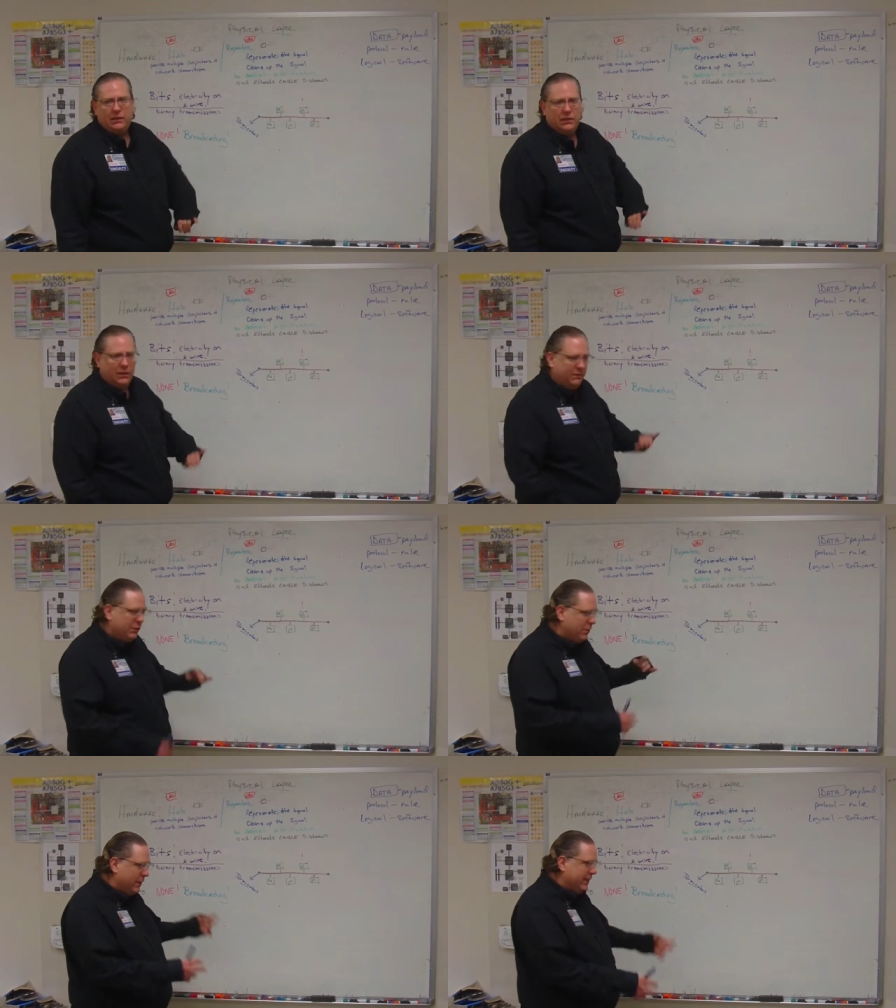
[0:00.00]
So
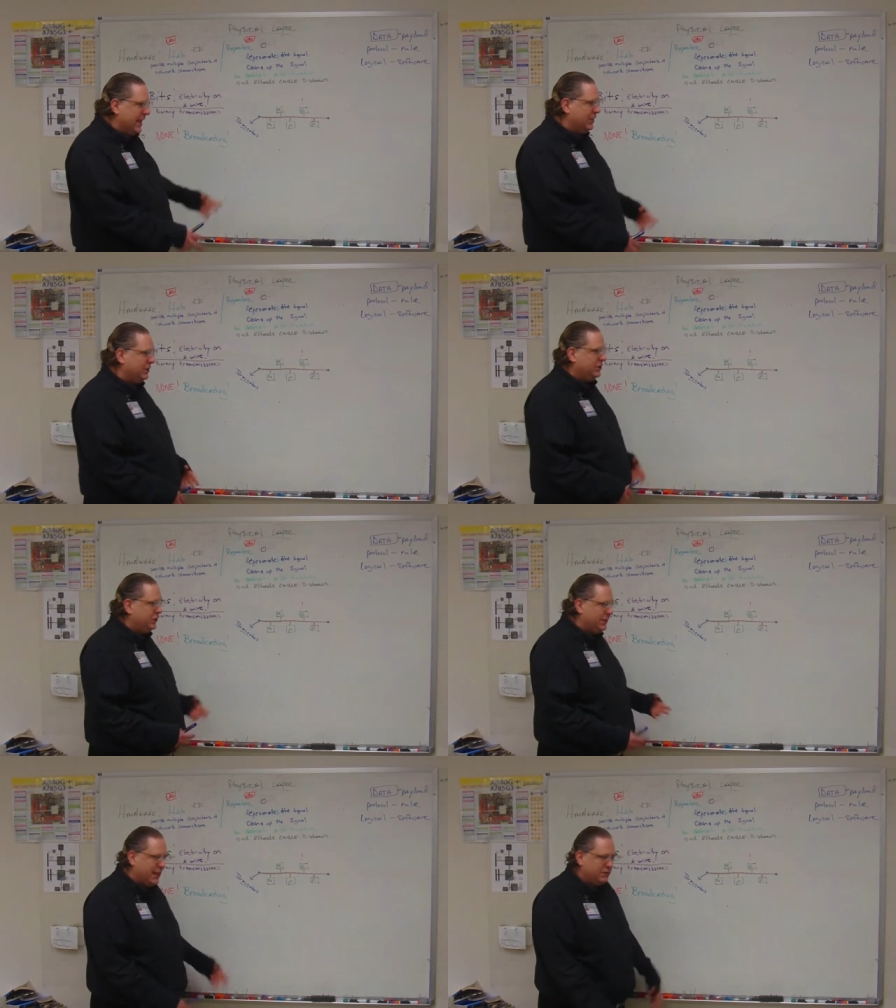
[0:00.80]
every 1,000,
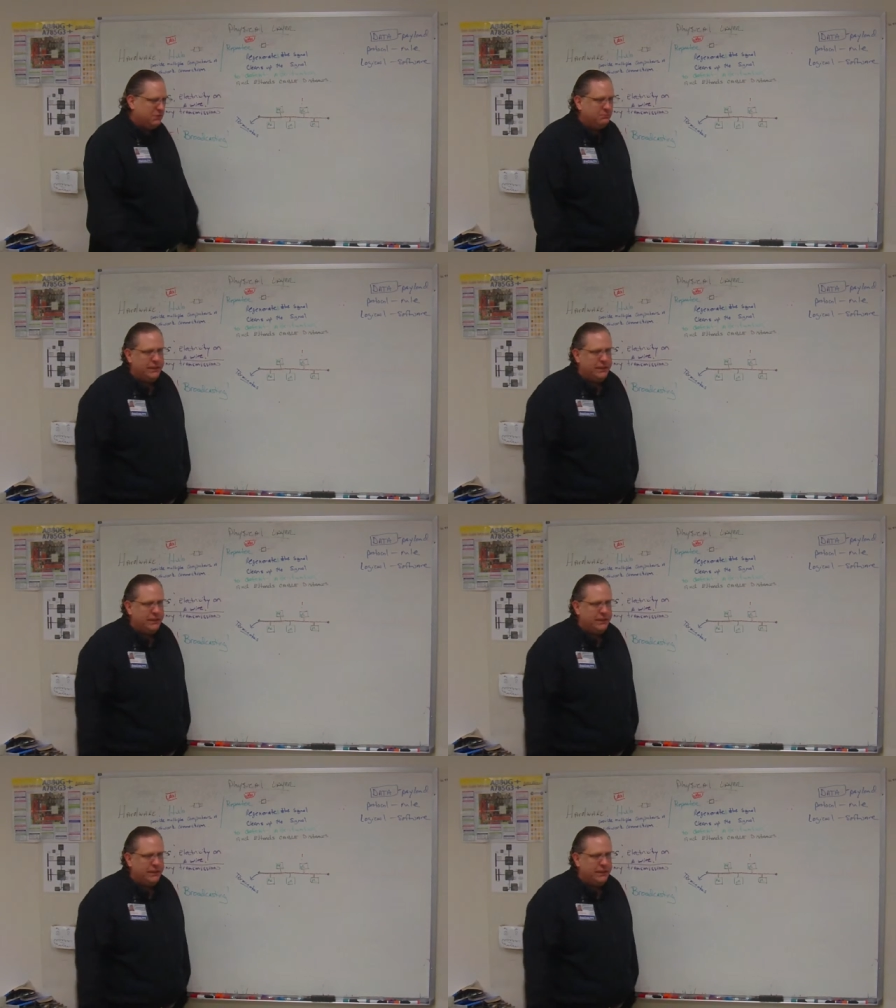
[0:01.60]
2,000